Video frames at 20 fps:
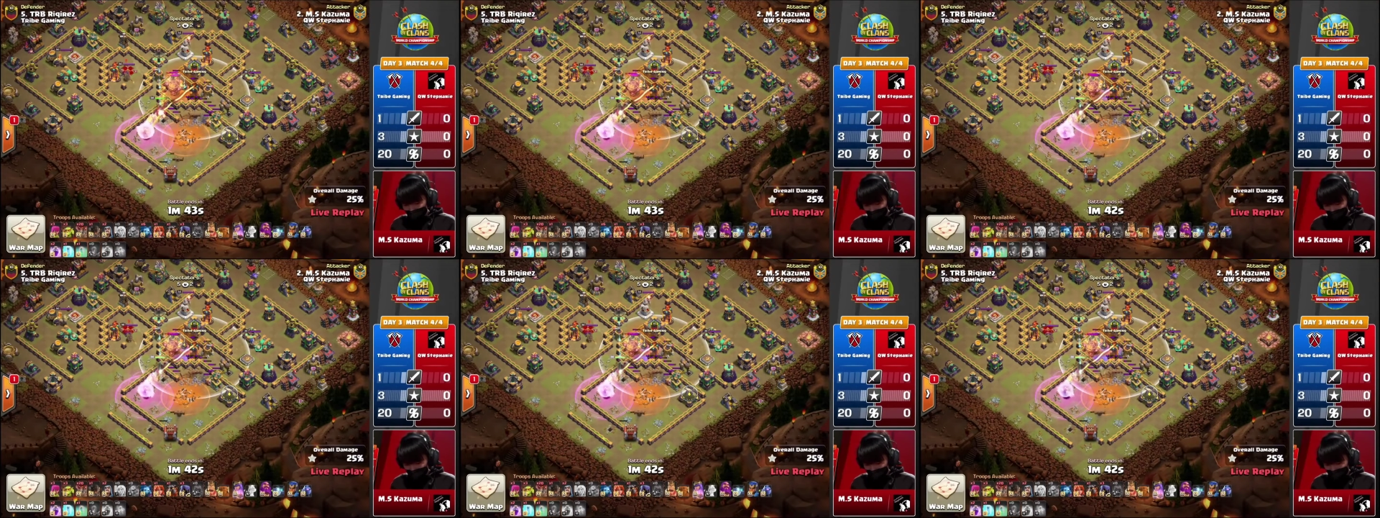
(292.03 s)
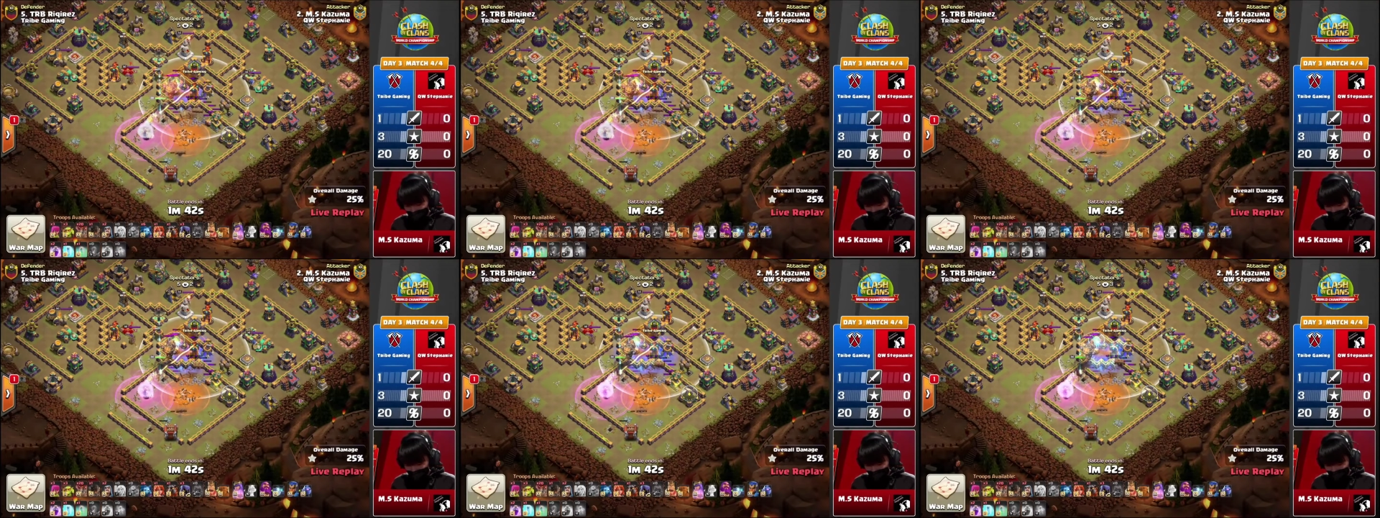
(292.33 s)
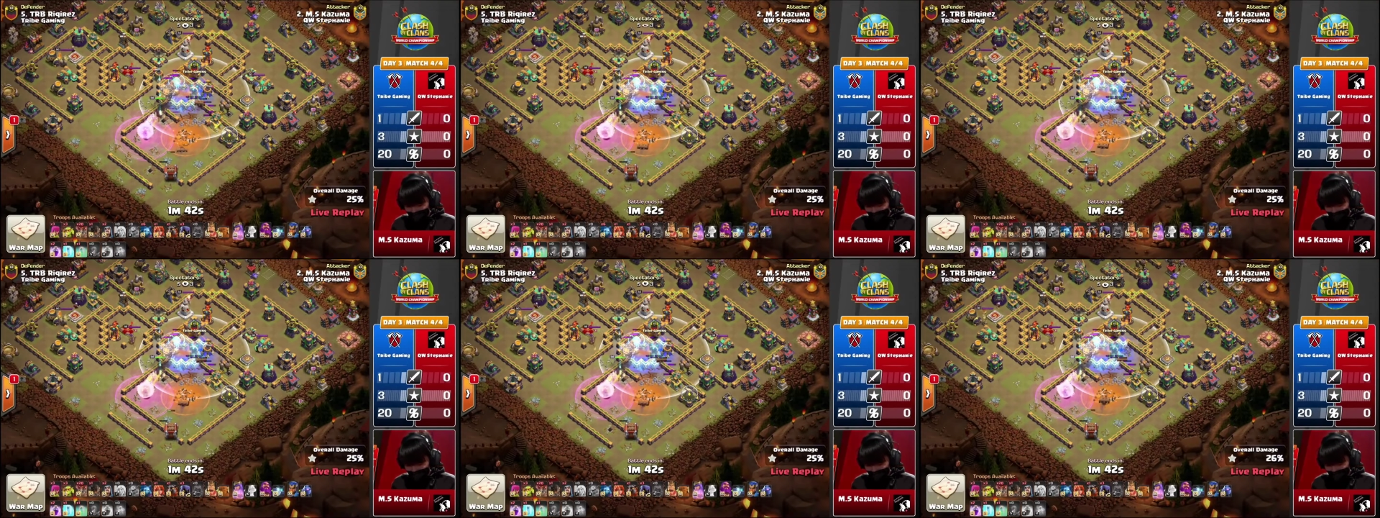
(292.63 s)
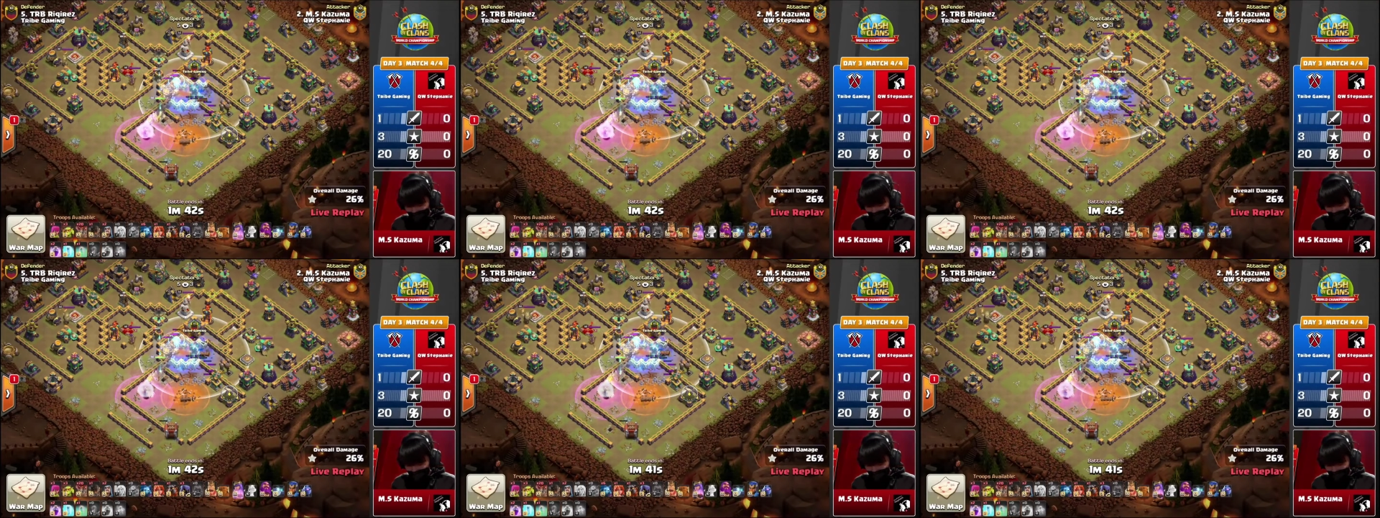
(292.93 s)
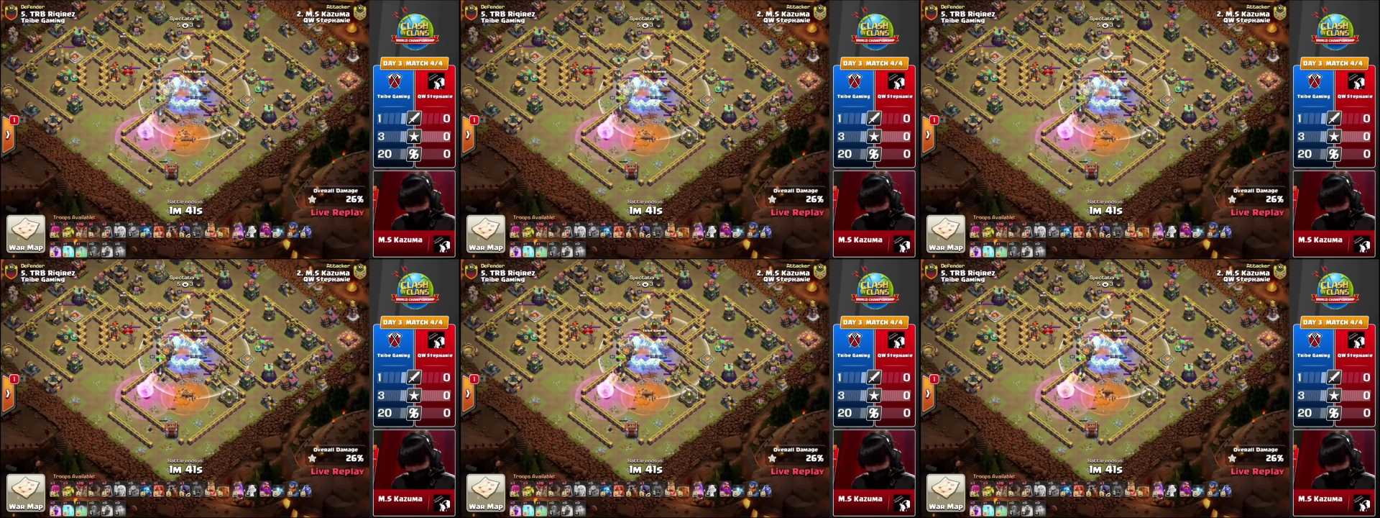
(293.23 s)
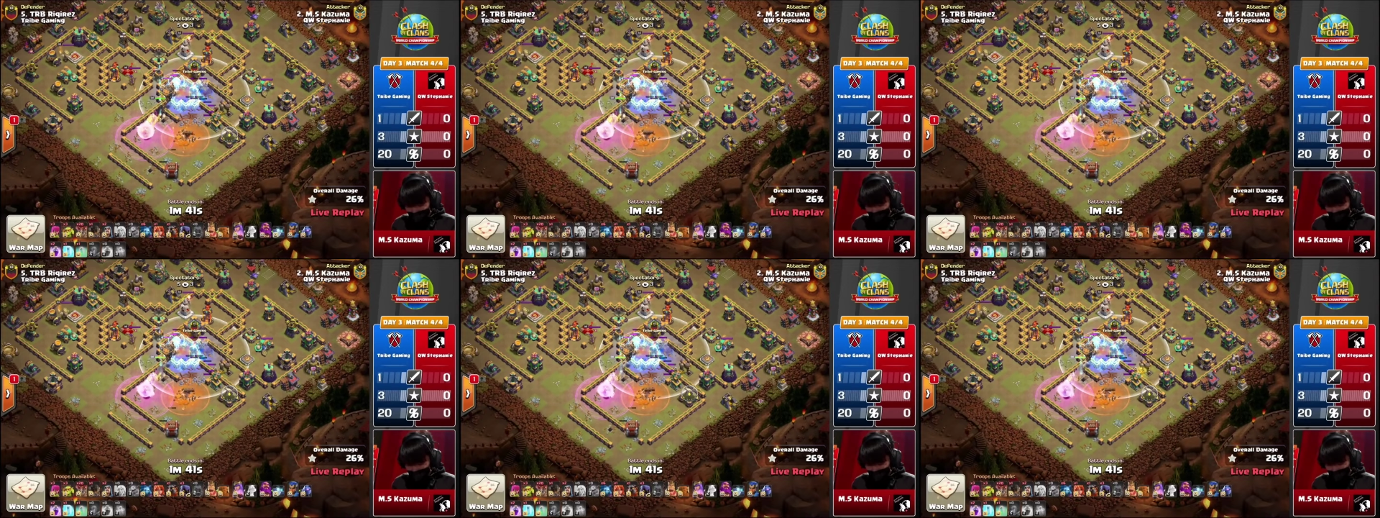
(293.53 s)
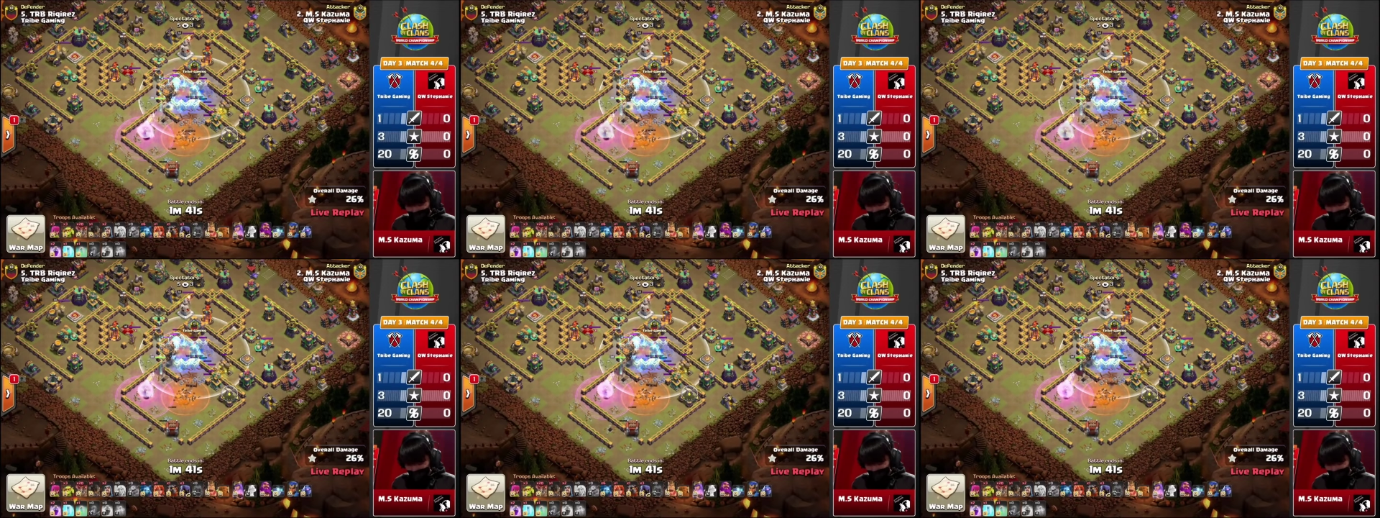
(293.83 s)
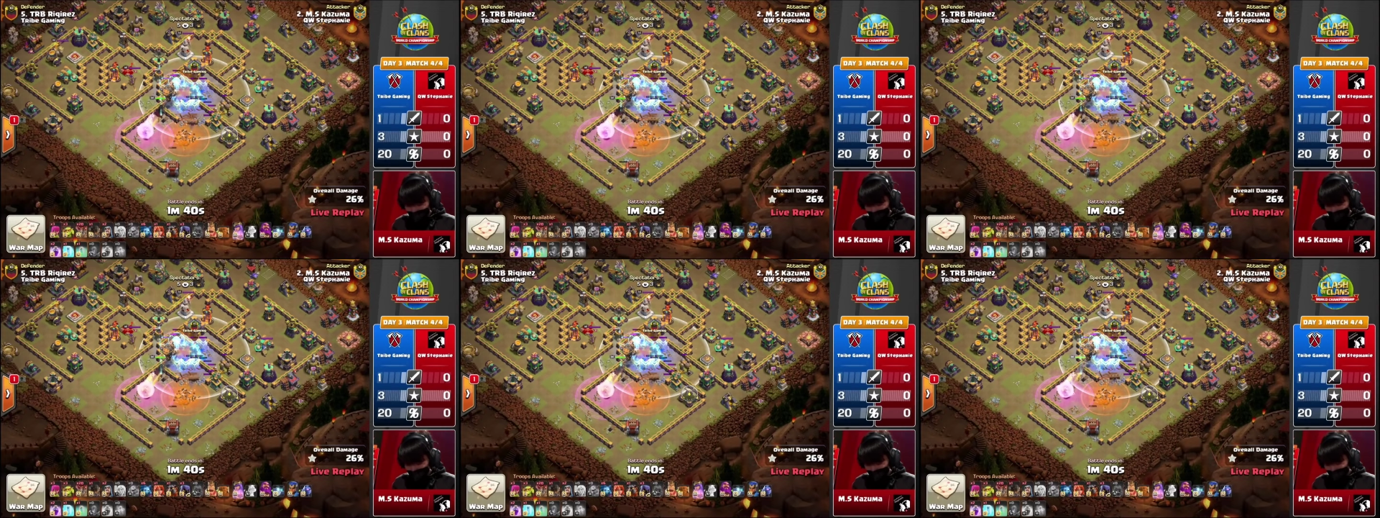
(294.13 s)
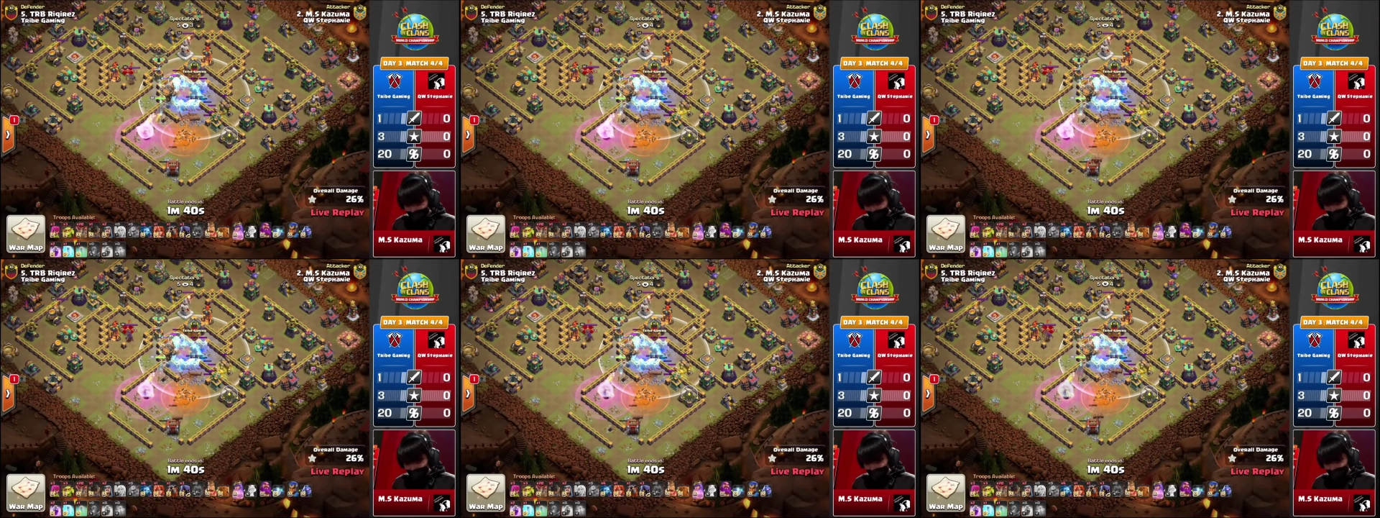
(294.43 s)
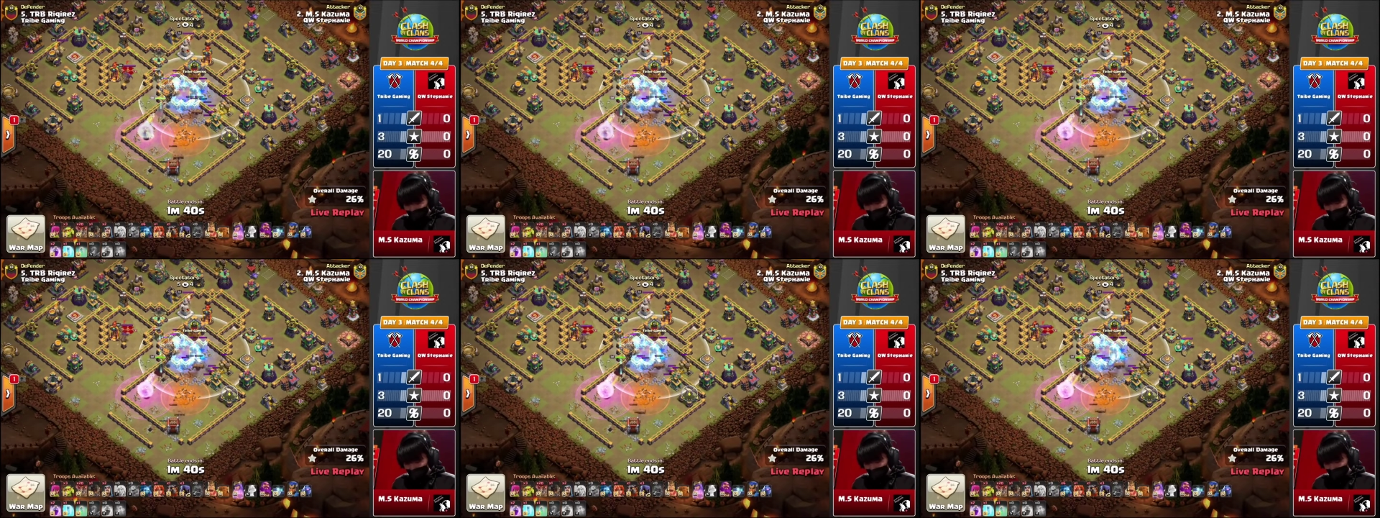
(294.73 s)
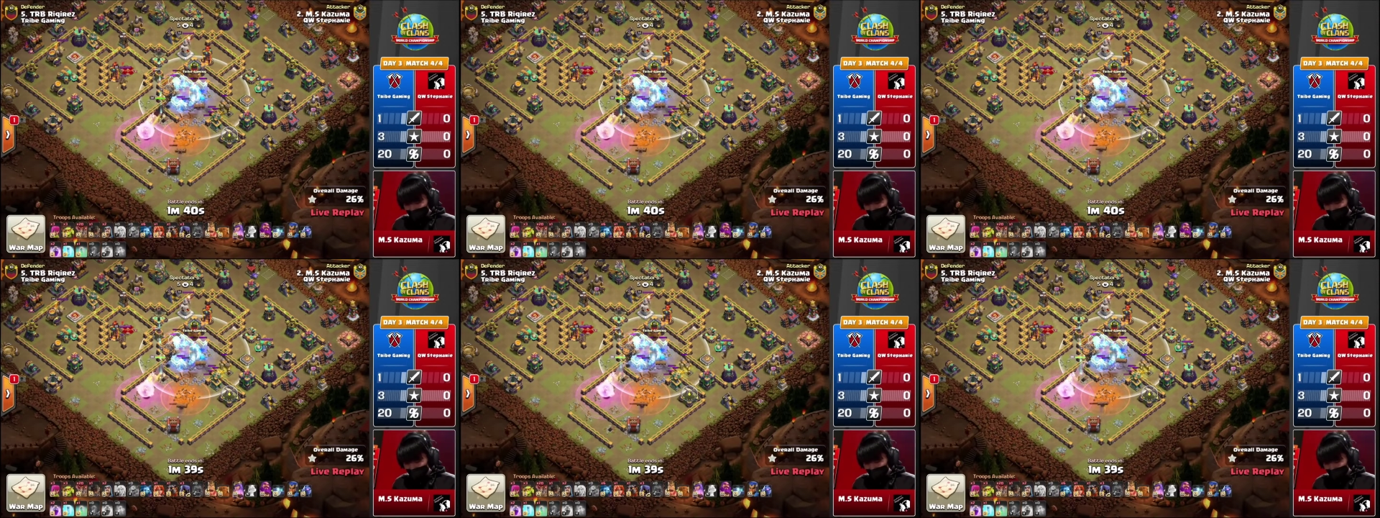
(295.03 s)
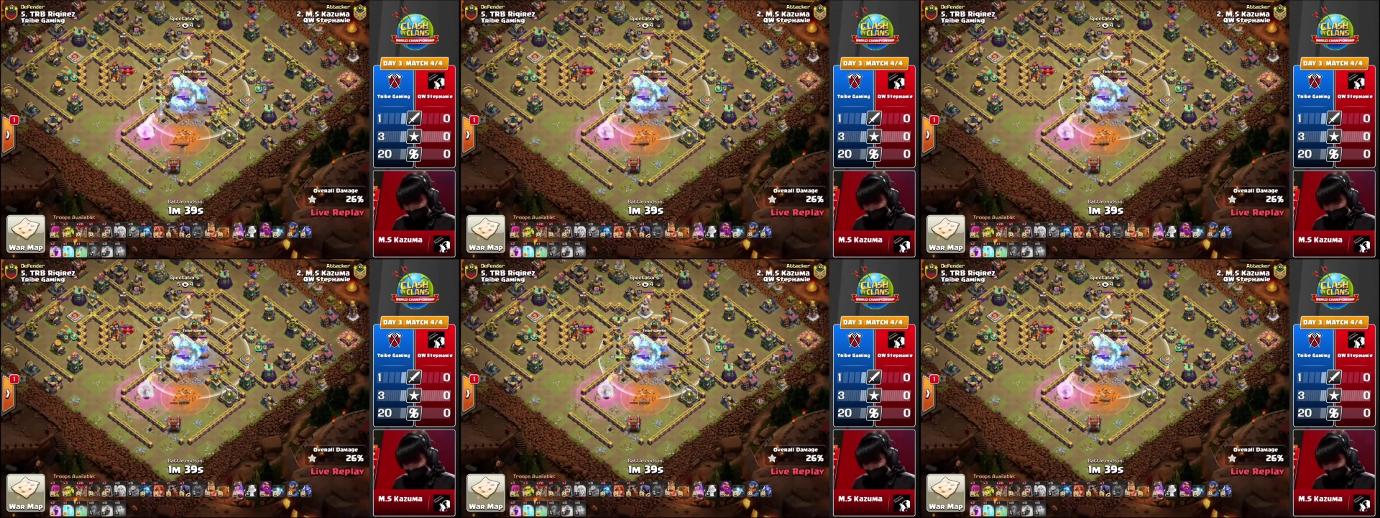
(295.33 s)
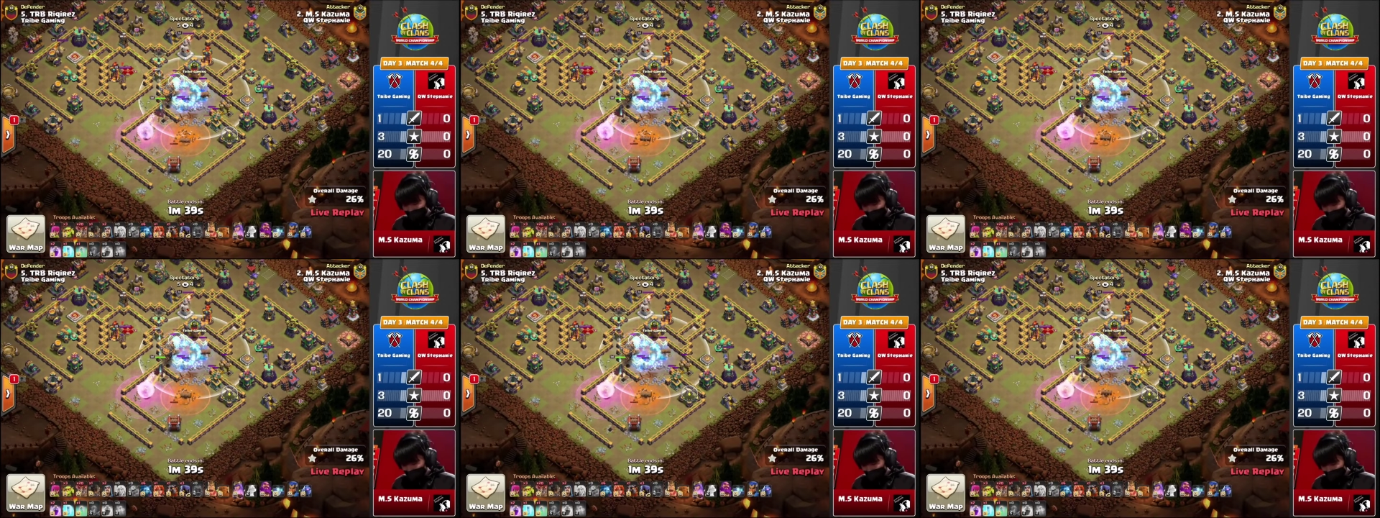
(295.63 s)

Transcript: (no speaker visible)